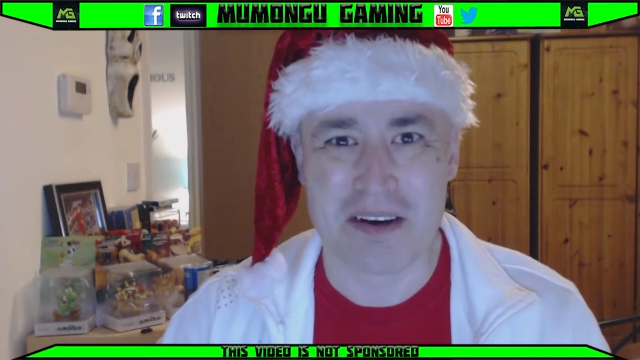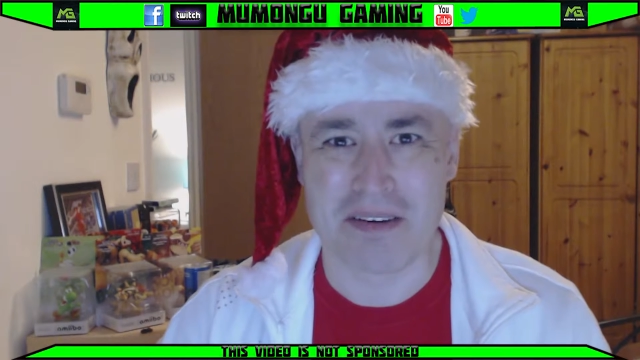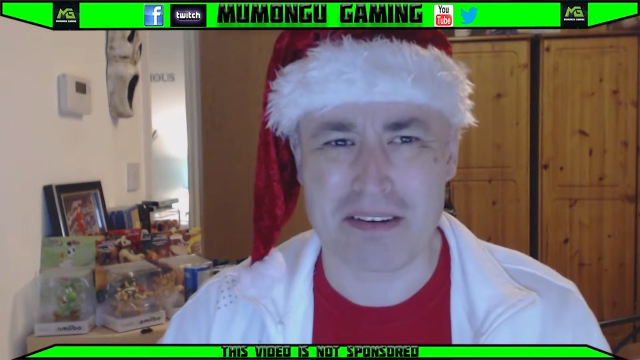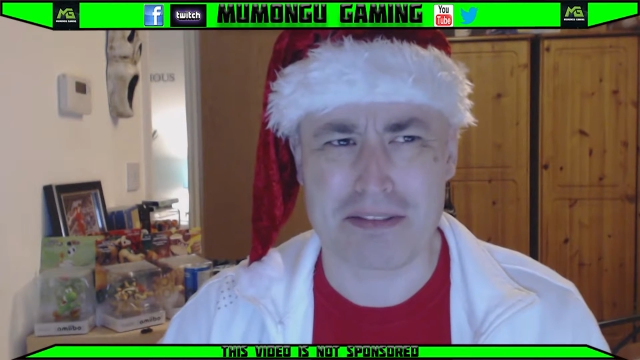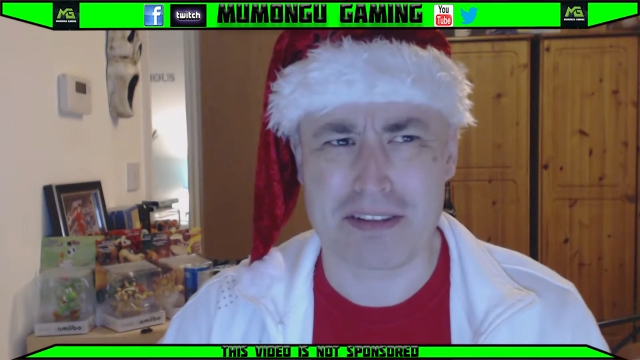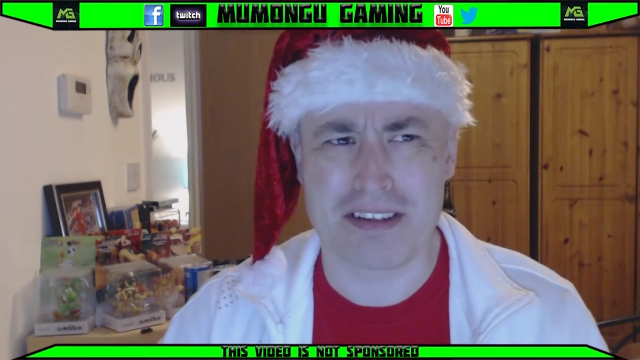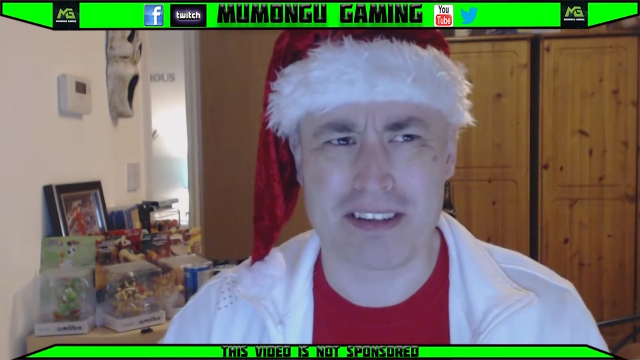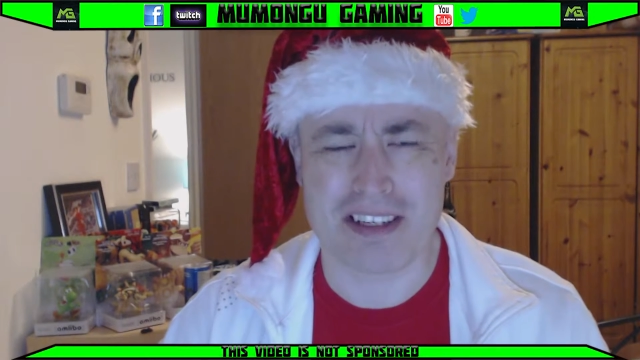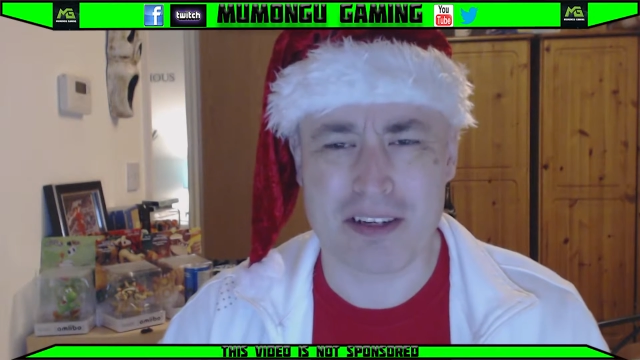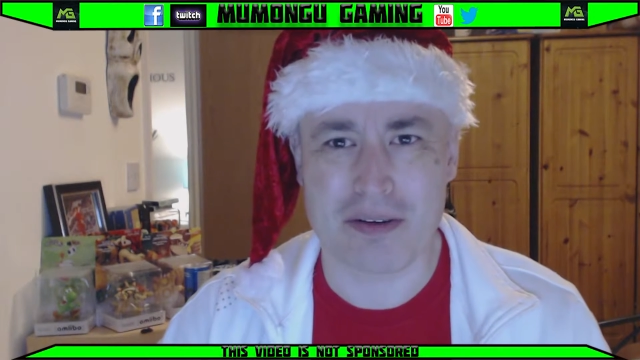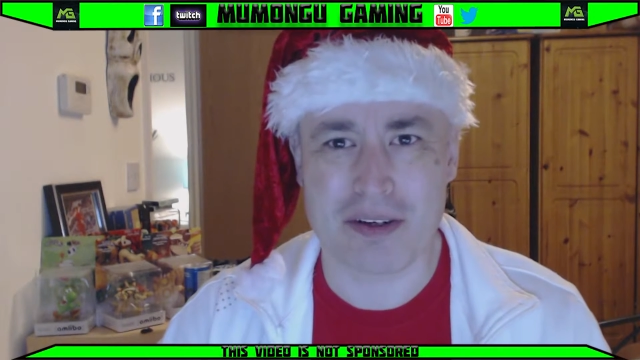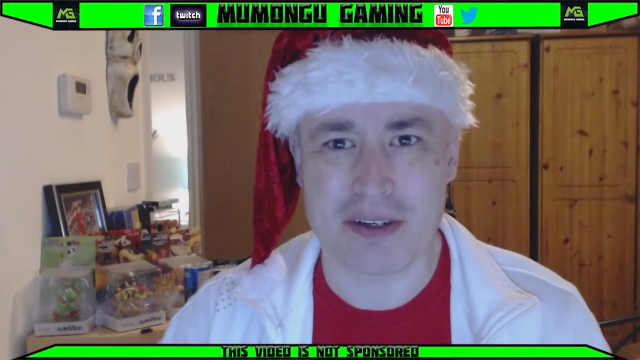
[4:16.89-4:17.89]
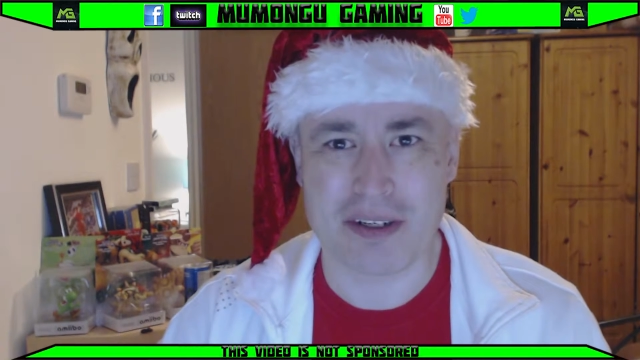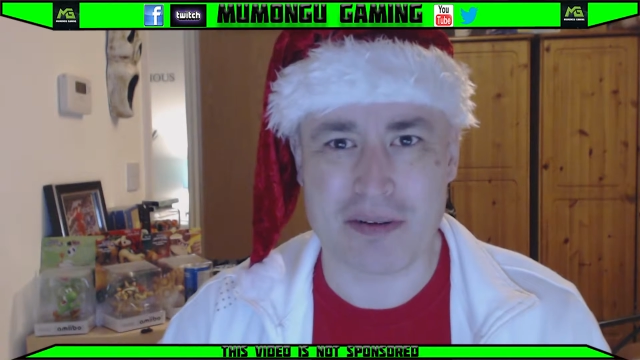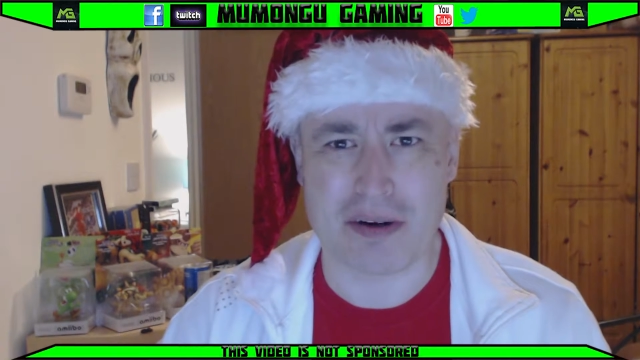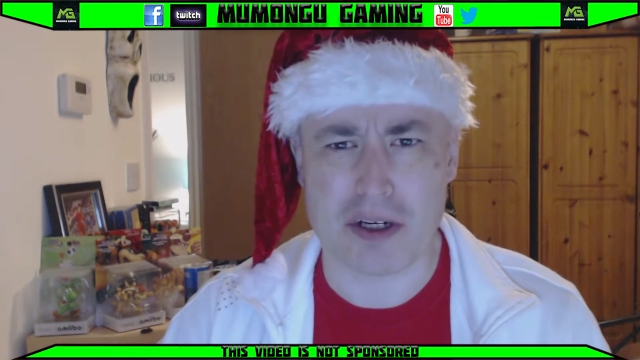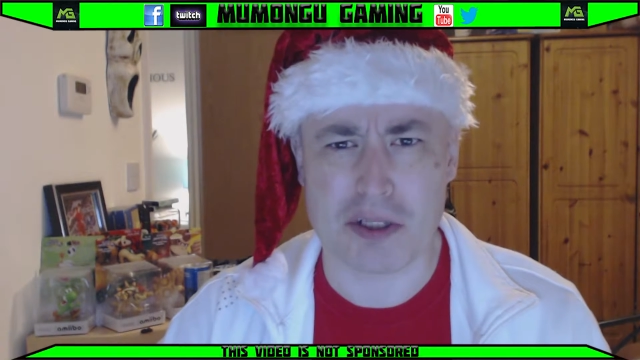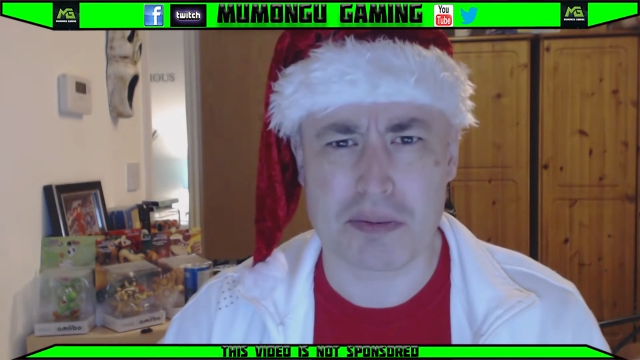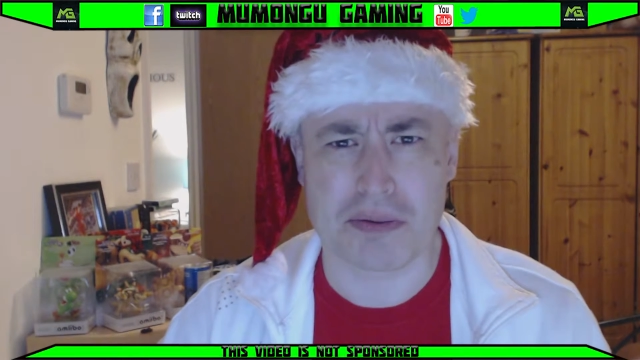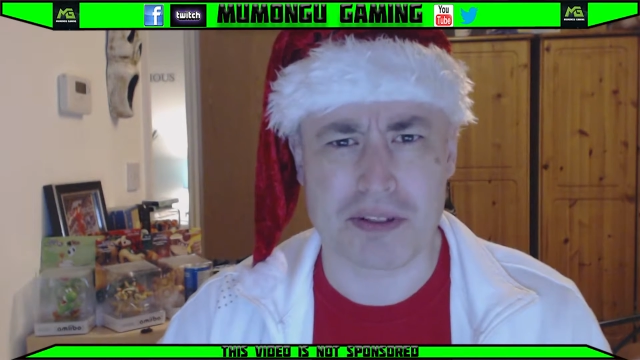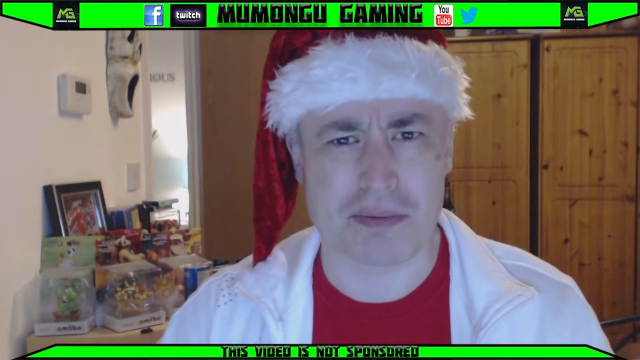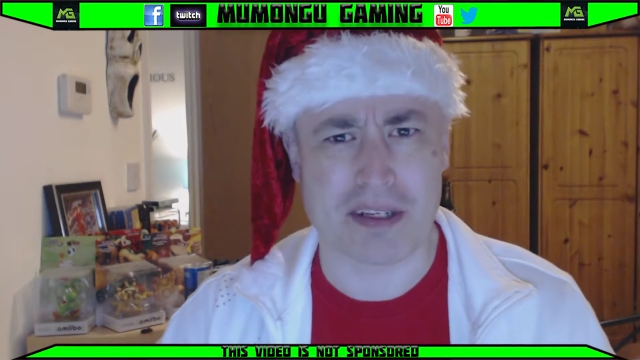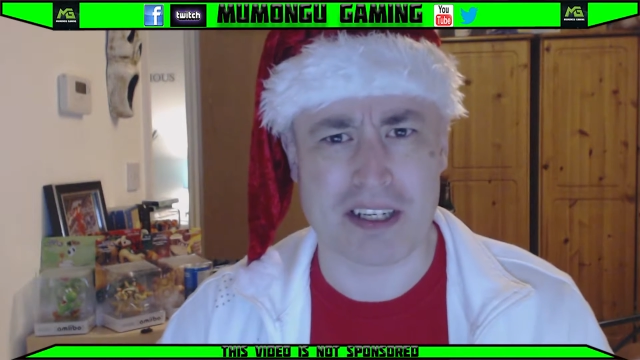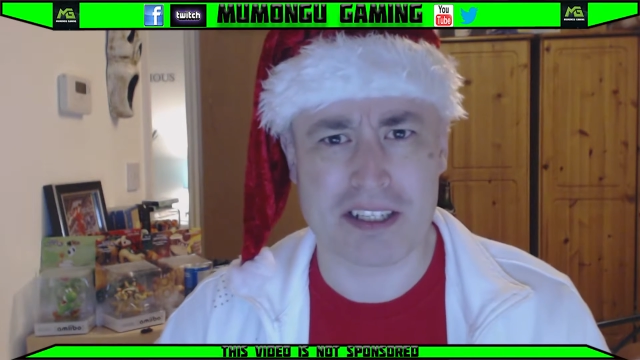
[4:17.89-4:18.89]
Have to, you know what hospitals
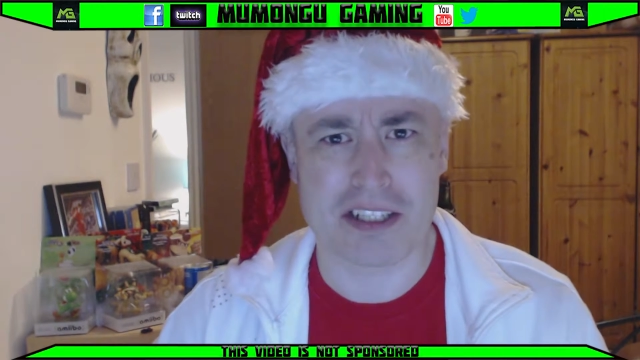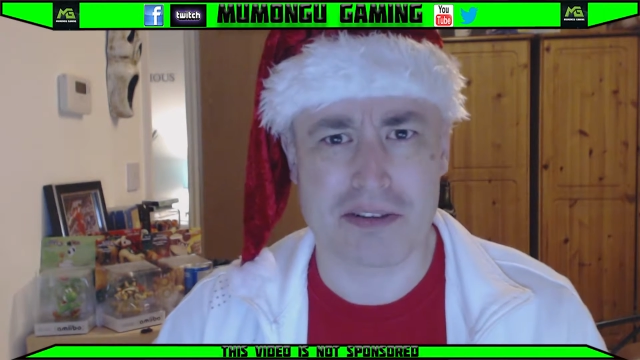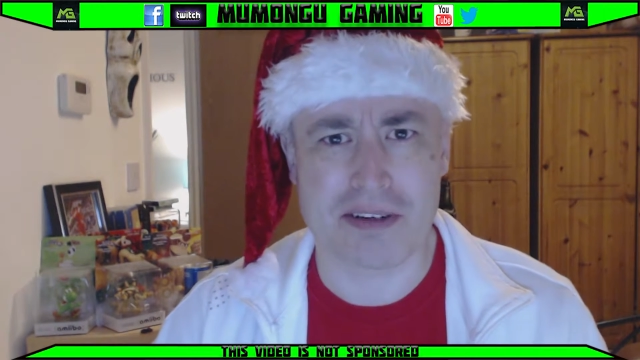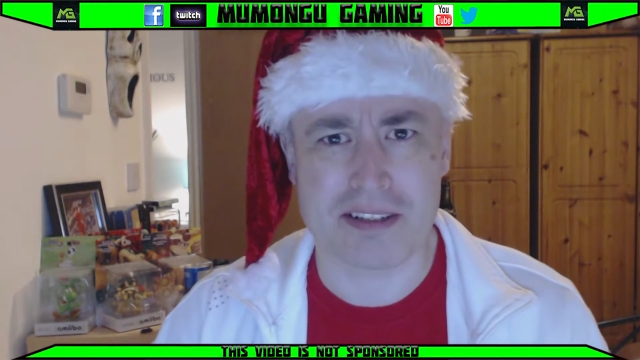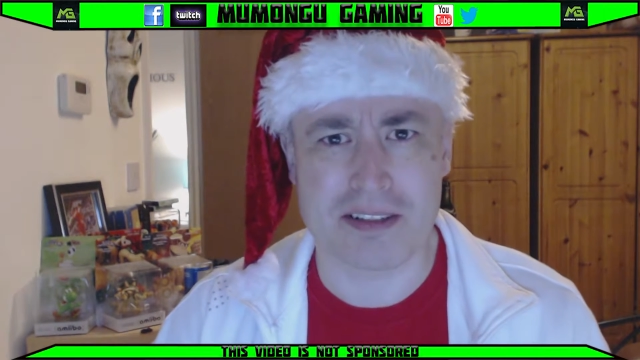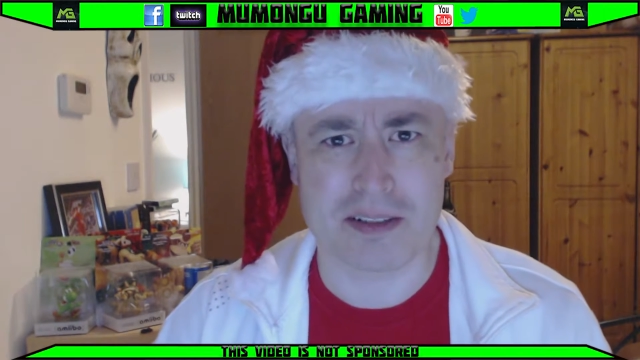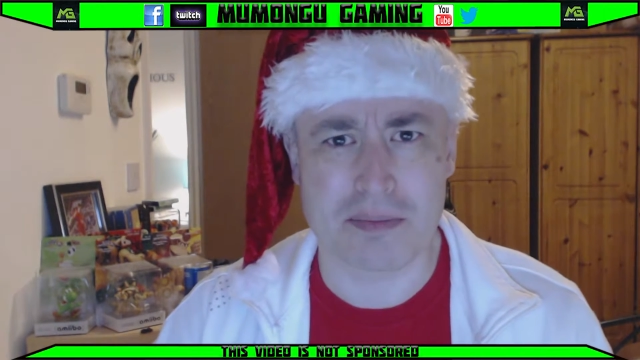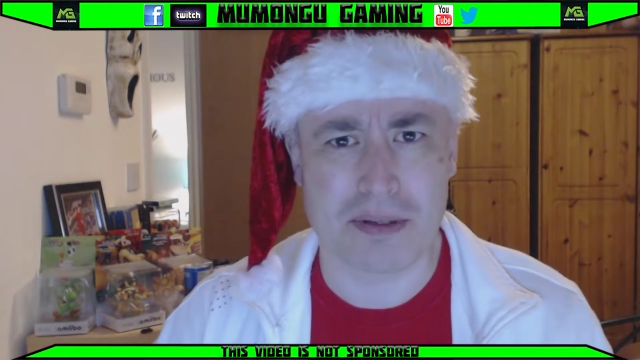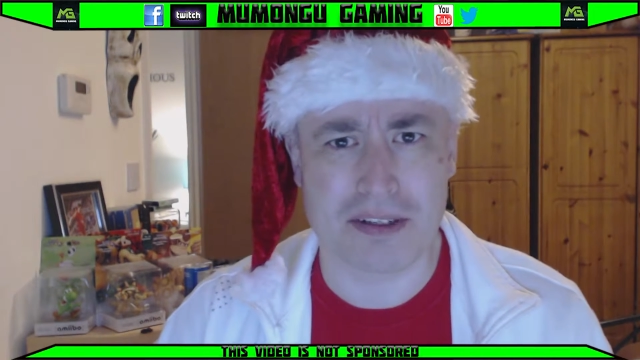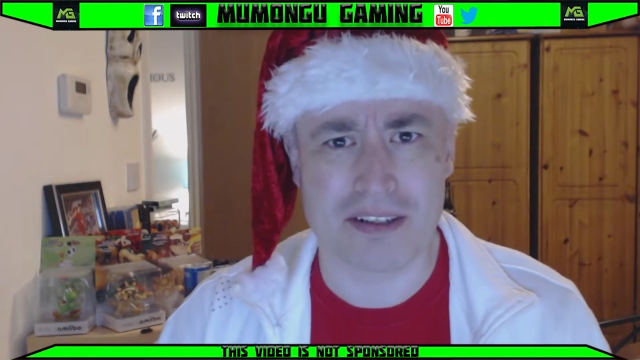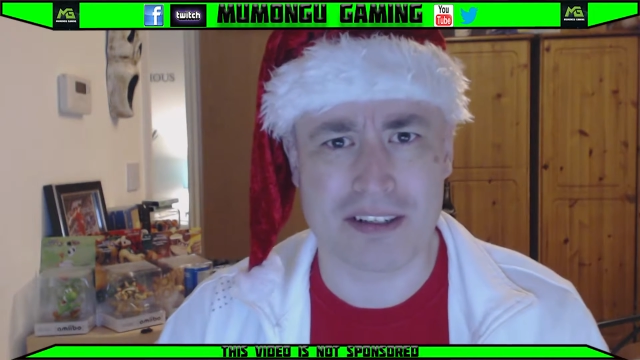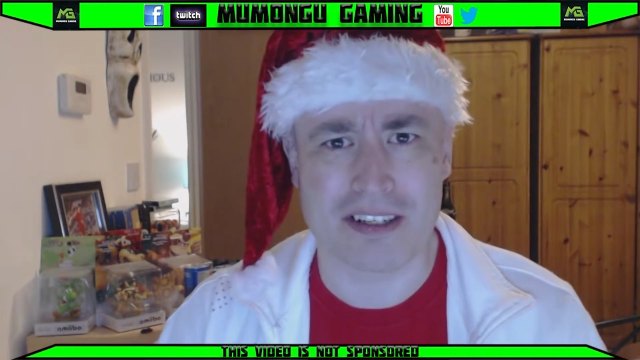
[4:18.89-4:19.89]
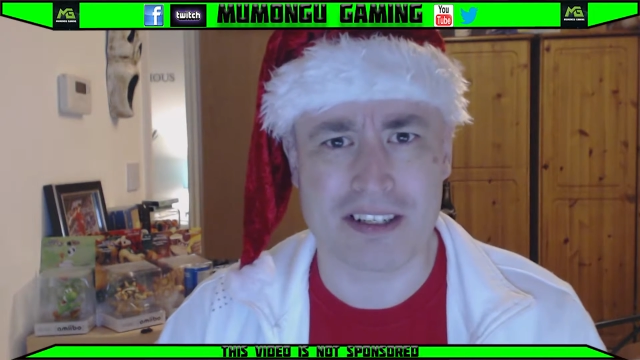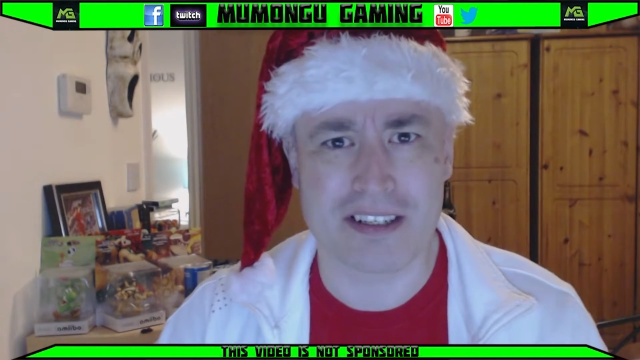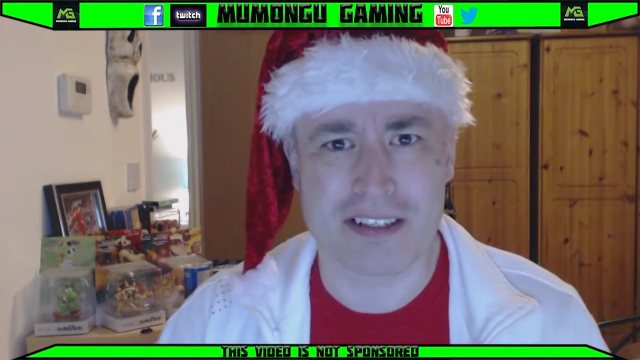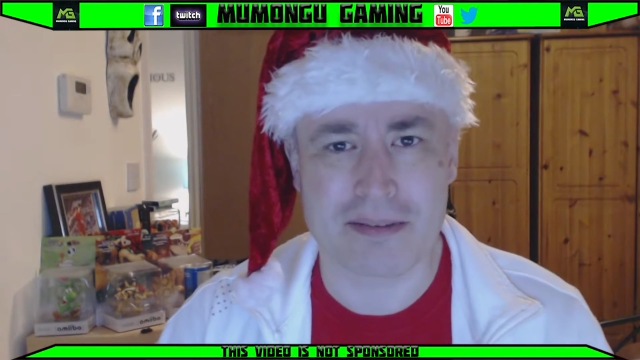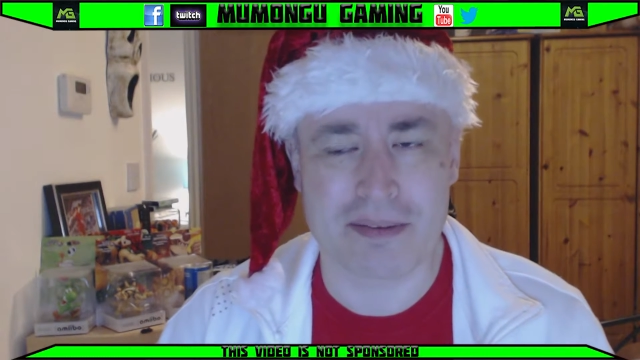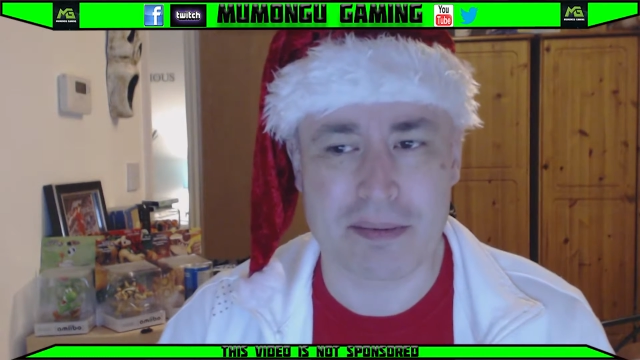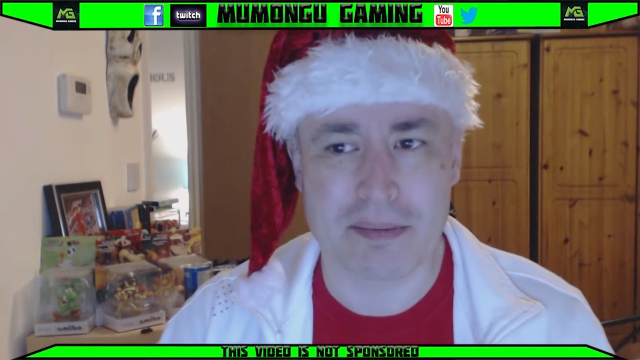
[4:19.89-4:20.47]
can be like, strict as bugger, like, you know what I mean?